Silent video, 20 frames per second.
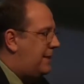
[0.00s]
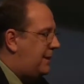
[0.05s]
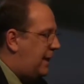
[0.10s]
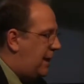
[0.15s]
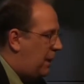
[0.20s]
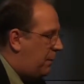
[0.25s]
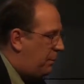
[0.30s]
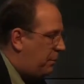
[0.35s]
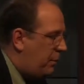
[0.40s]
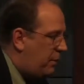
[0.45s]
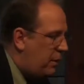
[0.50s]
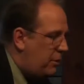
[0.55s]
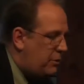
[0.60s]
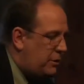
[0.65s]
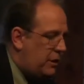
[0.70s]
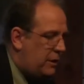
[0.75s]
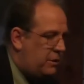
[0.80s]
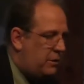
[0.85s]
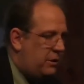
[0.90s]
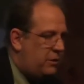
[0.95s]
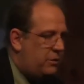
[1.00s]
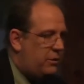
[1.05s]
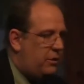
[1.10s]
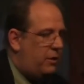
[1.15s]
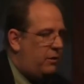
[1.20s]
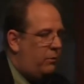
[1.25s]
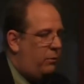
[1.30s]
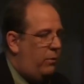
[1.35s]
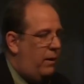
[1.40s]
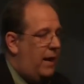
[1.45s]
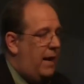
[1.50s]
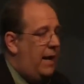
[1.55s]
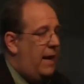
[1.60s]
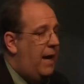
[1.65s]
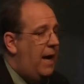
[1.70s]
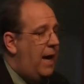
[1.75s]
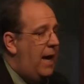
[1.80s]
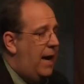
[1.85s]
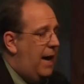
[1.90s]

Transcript: that they approach us a certain way